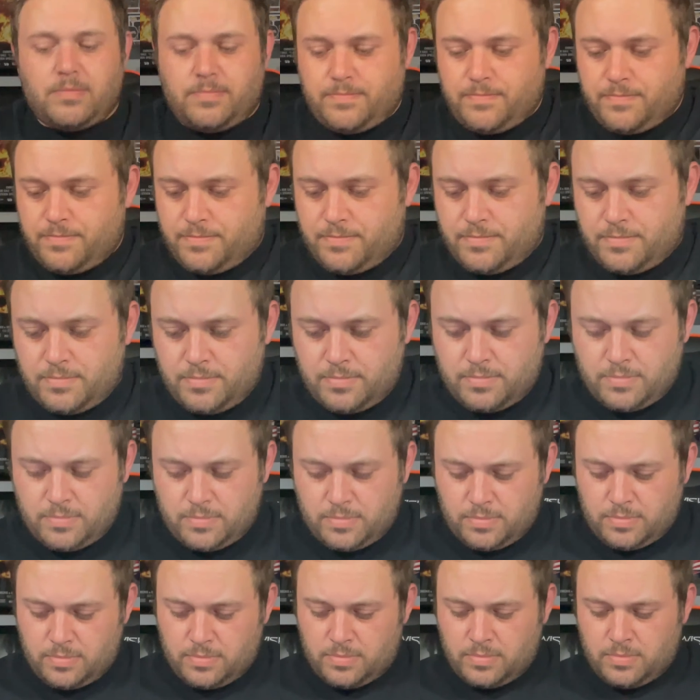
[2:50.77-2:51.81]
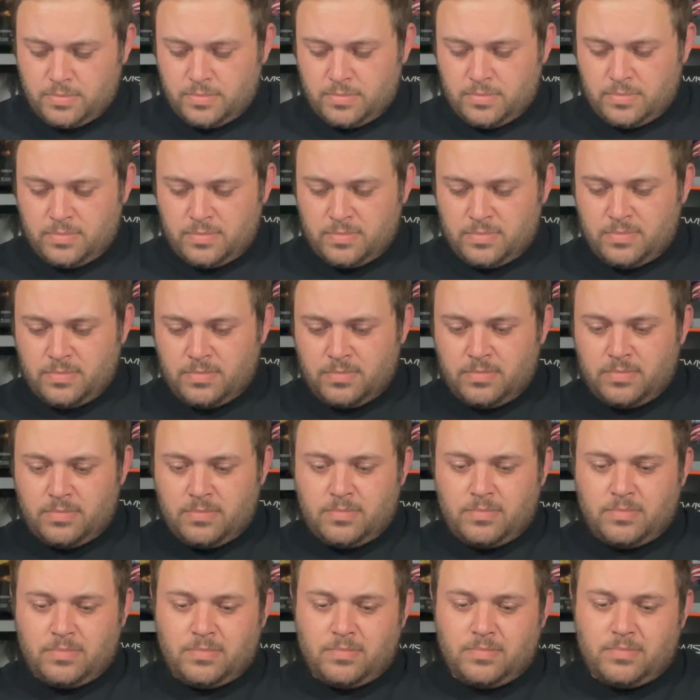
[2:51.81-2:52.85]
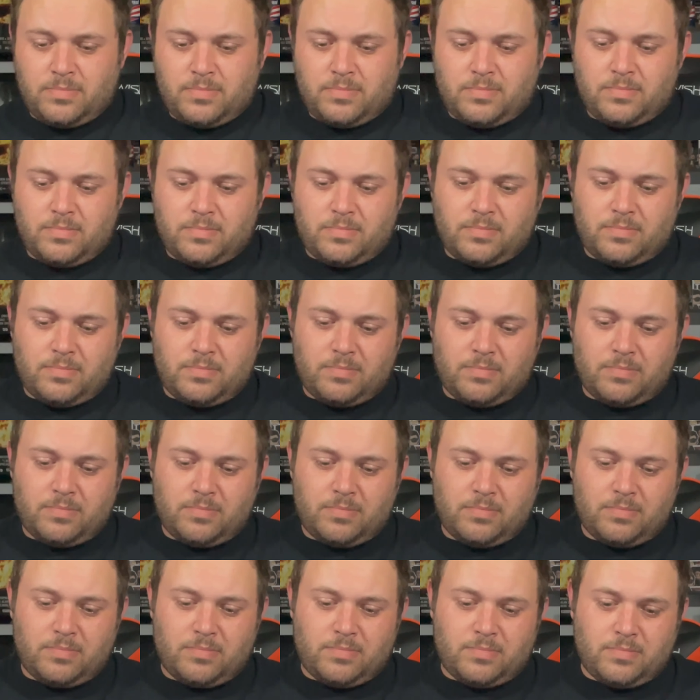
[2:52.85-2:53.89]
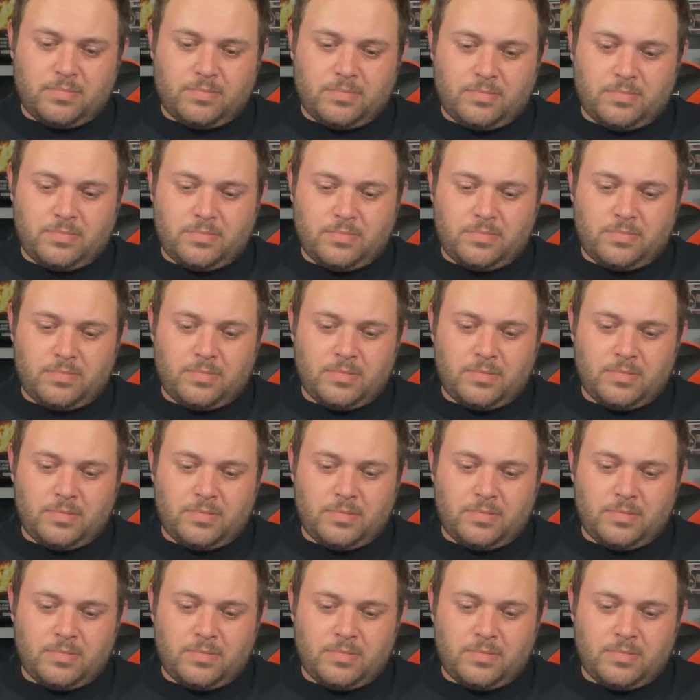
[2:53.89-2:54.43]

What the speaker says: [no speech]